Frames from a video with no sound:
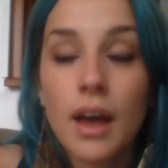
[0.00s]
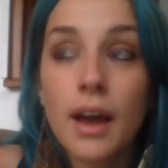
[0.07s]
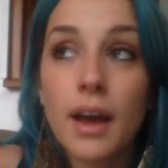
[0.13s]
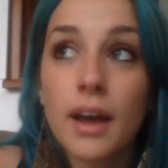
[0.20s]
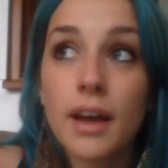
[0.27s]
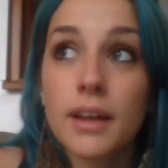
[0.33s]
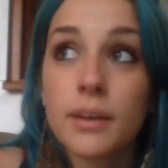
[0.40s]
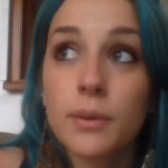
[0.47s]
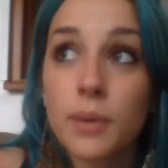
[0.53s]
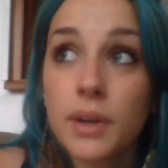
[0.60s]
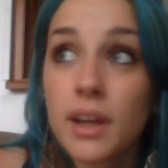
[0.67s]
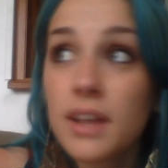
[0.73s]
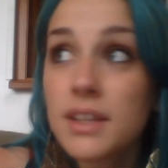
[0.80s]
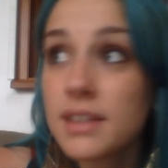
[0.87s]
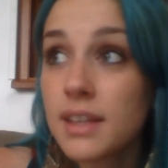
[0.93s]
And
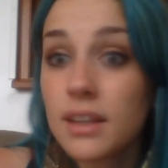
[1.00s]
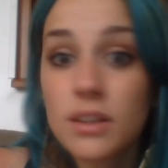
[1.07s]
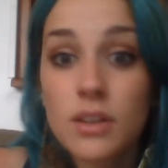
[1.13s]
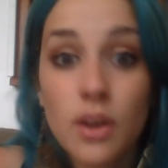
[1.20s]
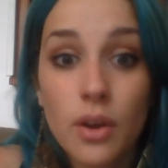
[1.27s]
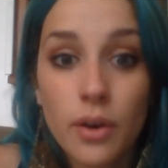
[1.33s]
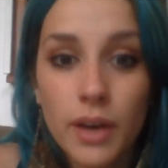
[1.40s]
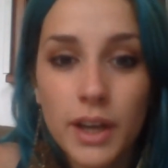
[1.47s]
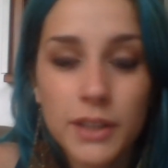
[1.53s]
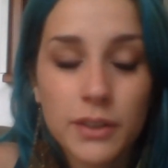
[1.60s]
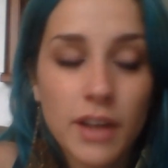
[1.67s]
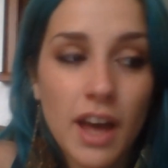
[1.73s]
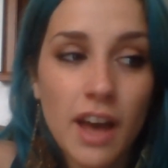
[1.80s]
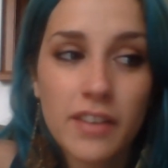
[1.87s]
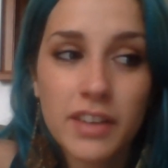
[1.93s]
when I said, no, I
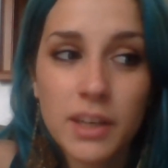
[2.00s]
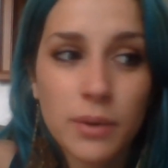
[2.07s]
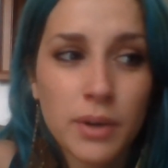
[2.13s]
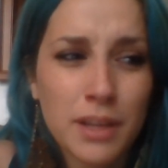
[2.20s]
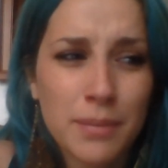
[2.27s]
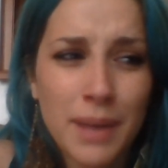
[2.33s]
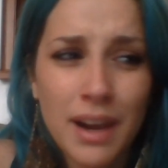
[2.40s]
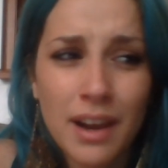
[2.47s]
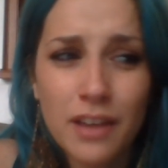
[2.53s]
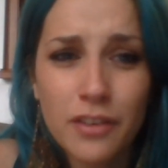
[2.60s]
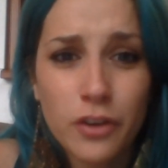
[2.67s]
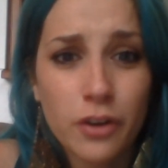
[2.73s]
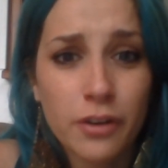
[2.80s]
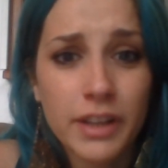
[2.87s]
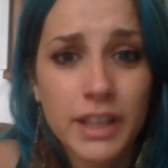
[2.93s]
don't have anyone in my
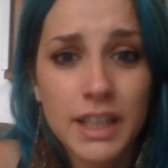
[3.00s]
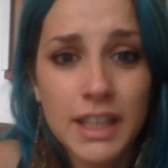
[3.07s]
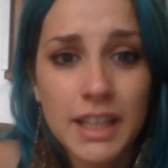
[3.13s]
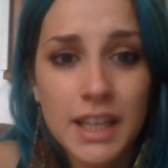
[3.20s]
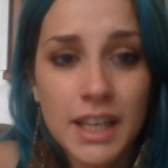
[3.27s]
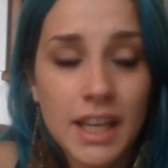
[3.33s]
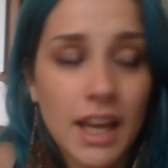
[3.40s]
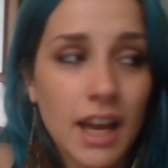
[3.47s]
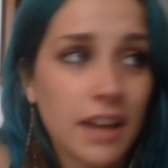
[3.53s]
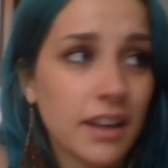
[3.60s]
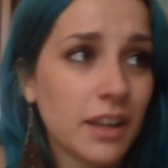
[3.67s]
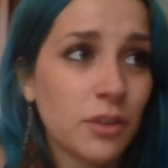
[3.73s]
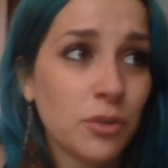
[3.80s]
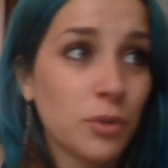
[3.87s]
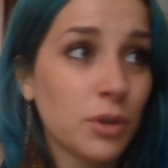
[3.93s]
life currently
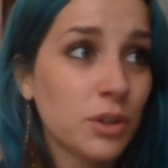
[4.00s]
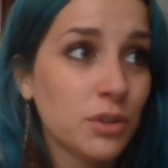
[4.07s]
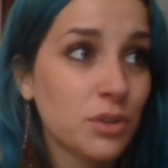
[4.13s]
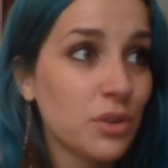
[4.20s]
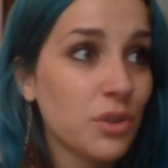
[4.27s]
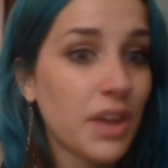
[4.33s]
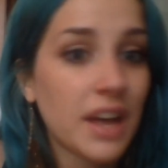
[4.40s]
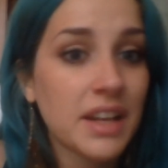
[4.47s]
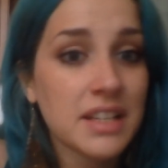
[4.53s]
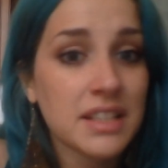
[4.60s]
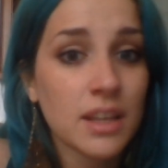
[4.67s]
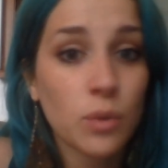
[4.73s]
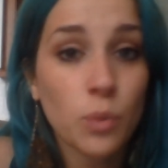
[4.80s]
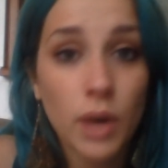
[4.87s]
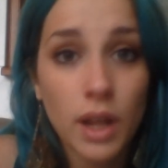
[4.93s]
and I don't want to do that, he
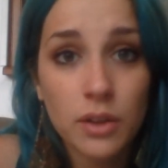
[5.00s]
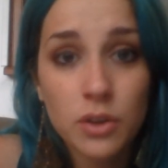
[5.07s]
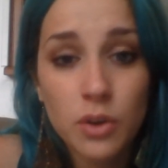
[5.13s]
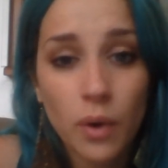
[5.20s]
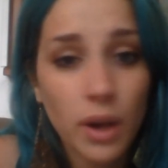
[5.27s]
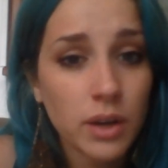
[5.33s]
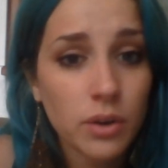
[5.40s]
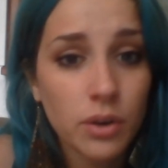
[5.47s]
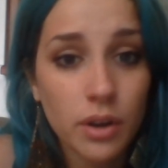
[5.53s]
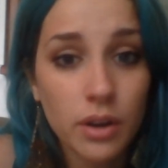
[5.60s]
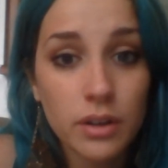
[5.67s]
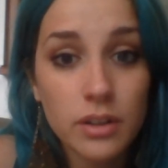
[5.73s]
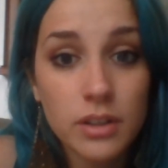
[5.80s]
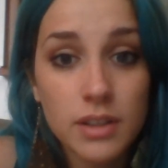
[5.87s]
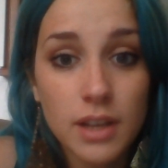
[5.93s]
said, well, you know, I know
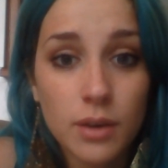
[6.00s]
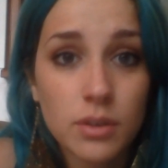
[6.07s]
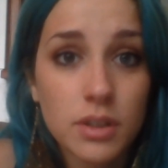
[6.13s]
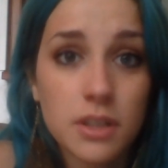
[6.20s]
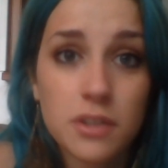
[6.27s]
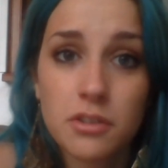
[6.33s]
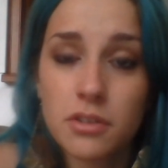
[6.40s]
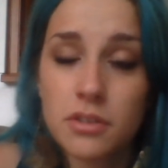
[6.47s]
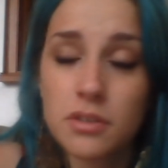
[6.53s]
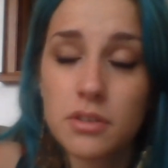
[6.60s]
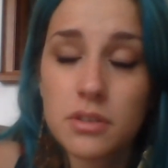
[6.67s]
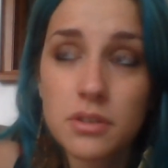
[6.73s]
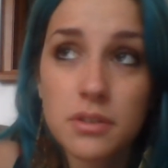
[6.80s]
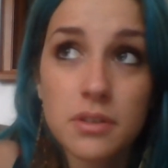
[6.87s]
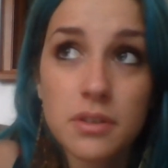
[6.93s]
girls, I could
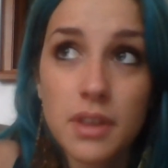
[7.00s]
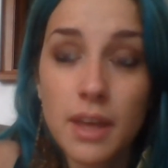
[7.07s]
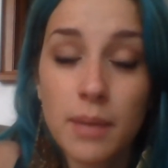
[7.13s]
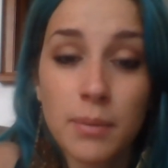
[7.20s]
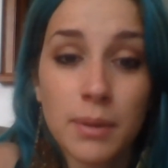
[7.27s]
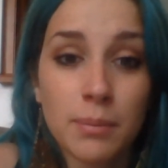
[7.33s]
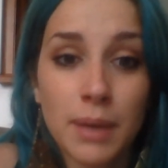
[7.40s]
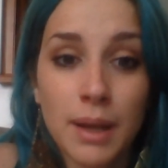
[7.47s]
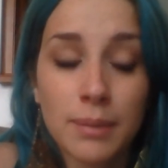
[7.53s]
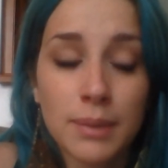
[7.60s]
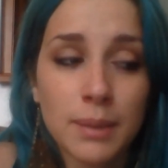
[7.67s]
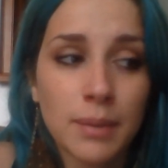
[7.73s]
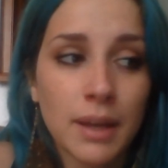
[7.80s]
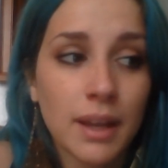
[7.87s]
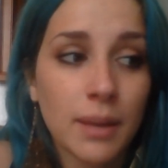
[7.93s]
introduce you to them and blah
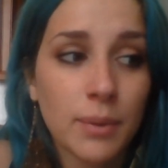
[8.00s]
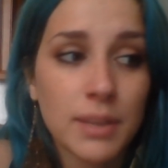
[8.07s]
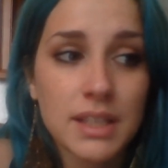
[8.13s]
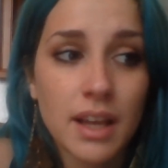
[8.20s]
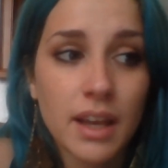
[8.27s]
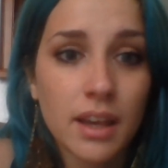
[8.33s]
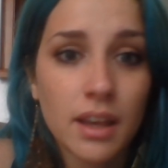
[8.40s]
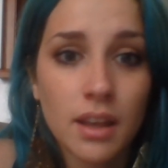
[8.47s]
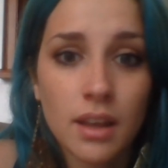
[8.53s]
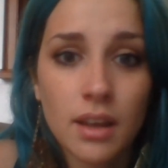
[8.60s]
blah blah. And I was like,